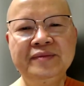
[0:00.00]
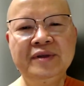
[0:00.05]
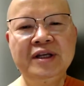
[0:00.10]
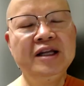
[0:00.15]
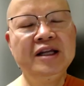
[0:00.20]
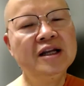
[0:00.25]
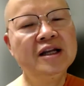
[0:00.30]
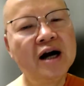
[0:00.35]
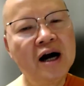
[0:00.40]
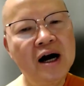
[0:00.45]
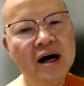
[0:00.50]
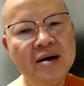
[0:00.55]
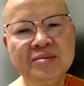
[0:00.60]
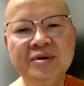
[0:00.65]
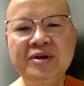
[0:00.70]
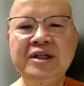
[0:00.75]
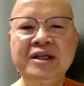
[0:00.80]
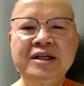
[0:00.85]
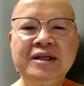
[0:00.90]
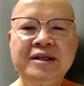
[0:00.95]
in
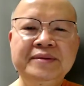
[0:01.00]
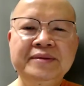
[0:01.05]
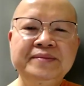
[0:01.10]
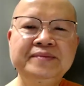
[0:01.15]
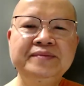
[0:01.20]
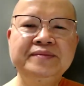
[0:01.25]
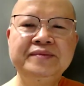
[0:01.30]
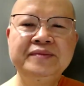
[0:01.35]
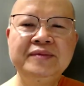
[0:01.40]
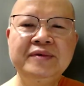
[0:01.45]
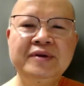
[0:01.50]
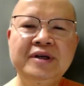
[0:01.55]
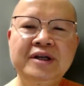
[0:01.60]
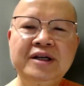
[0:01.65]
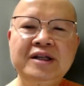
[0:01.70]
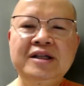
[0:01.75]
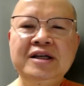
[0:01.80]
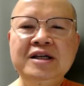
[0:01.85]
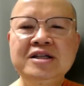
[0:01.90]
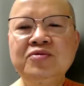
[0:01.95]
harmony.
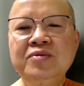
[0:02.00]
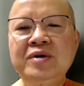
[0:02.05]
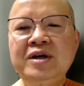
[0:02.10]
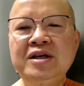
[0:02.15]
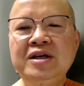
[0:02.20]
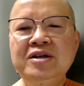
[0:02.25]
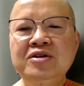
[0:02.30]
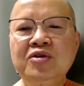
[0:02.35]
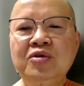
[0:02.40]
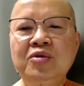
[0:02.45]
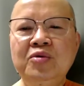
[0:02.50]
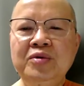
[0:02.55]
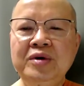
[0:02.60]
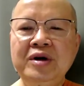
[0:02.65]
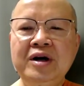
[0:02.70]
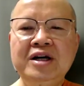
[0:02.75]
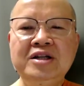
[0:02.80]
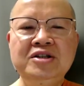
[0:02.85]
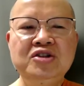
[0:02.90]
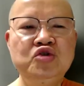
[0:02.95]
In this way, you
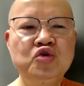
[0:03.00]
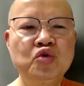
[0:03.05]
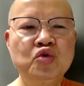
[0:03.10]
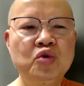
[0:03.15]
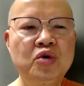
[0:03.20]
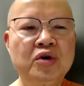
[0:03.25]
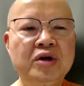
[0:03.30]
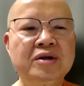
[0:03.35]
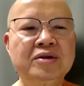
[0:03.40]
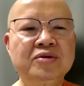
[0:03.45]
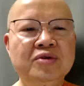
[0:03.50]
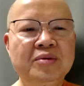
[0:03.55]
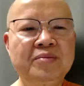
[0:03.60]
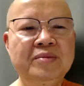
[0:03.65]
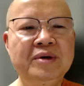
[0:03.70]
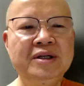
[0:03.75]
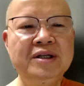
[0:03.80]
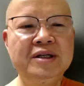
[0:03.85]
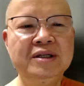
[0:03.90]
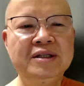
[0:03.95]
will enjoy your
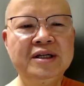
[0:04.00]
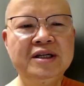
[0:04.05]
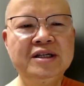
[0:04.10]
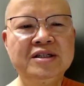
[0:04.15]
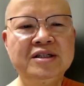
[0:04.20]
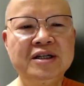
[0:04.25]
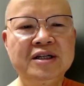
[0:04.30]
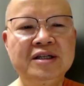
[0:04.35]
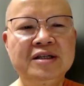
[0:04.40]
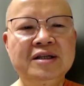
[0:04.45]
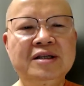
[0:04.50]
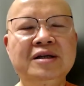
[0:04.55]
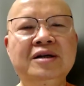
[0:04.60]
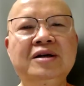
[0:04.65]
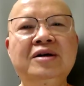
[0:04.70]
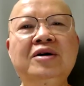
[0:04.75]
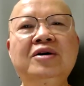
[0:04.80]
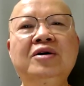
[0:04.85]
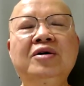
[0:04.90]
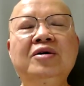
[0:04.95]
meditation
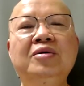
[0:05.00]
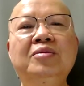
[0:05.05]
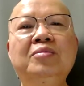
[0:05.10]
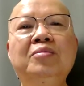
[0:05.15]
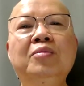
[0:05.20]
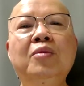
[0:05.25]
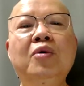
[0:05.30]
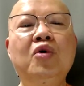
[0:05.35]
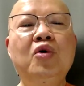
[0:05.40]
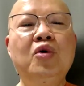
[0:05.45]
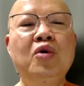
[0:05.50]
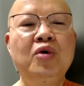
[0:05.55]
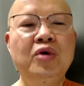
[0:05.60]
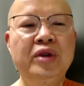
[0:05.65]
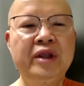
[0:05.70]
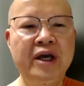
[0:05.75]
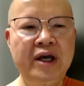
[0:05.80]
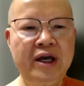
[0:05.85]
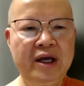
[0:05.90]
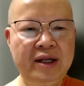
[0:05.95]

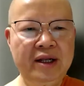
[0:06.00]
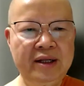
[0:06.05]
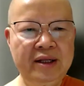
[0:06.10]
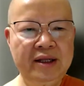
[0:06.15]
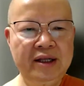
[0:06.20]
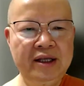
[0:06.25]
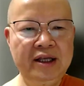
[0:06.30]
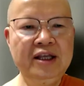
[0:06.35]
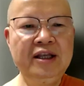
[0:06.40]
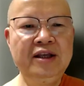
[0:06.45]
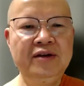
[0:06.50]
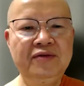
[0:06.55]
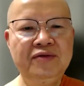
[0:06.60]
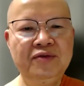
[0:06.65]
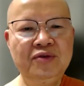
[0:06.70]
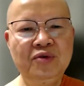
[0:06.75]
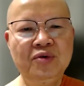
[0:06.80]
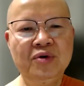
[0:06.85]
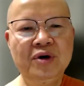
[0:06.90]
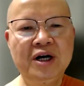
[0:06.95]
more than
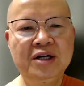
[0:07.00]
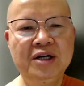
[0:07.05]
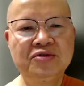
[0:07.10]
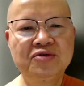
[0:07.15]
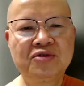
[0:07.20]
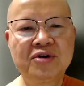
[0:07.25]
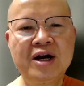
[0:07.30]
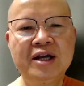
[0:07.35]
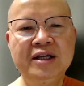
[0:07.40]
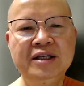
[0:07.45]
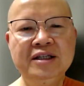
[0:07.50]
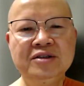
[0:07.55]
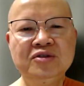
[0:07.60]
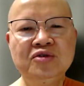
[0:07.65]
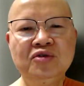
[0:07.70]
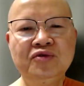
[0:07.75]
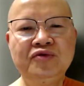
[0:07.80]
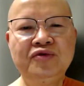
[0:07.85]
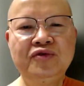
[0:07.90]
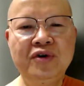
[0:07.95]
if you are trying
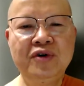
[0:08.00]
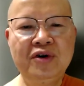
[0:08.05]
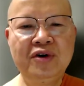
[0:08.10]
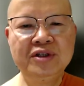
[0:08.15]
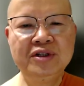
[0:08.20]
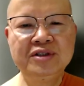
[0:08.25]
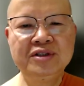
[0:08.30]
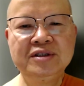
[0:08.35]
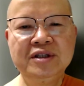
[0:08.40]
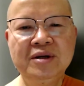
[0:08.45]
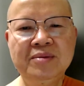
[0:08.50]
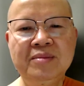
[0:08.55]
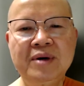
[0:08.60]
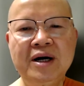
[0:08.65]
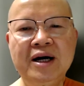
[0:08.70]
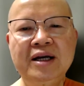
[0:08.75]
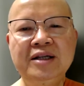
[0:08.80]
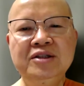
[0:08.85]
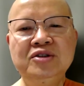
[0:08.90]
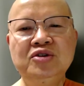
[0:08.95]
to force the
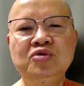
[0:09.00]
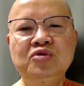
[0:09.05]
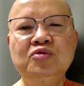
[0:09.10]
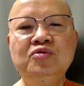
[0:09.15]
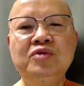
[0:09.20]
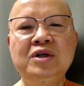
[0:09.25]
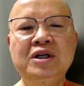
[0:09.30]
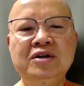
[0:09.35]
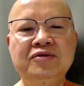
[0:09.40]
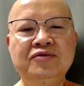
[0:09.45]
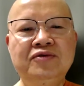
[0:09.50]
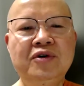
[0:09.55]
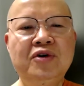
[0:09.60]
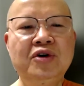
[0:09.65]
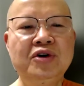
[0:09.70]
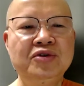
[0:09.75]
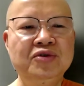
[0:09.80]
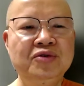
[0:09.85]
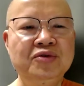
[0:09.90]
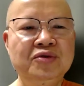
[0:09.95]
mind to work
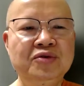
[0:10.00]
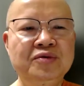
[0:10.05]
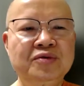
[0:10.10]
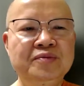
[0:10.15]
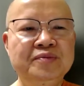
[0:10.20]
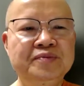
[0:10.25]
for you.